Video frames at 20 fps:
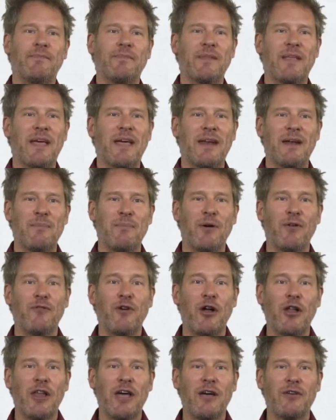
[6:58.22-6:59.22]
And above
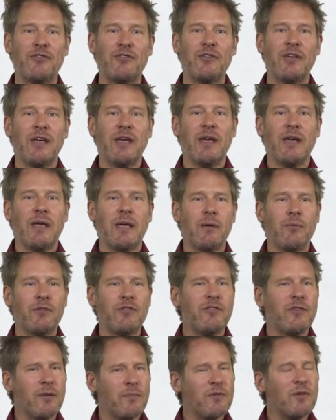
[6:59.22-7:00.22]
all else, he would
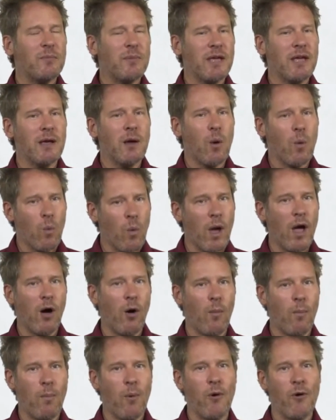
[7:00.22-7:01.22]
seem to be
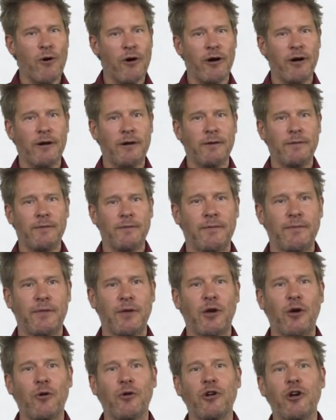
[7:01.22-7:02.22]
well born. The
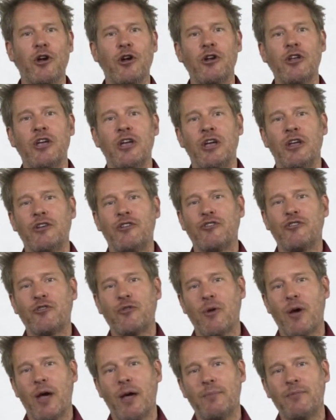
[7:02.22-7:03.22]
goatherd
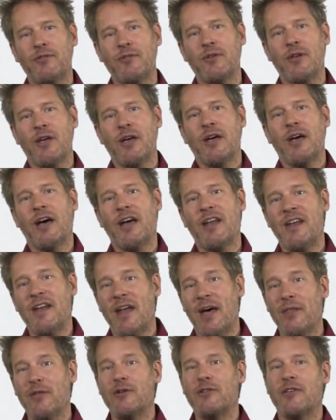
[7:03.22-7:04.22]
describes
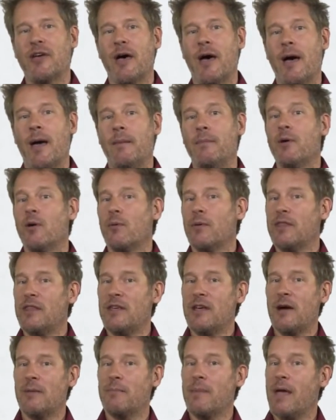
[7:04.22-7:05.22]
another time when the
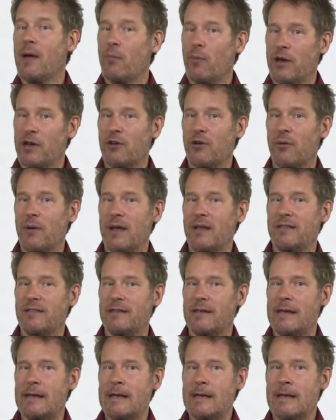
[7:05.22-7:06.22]
young man went
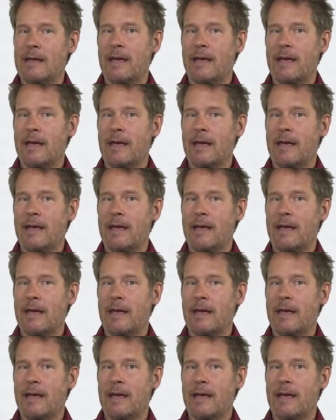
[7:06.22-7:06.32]
crazy.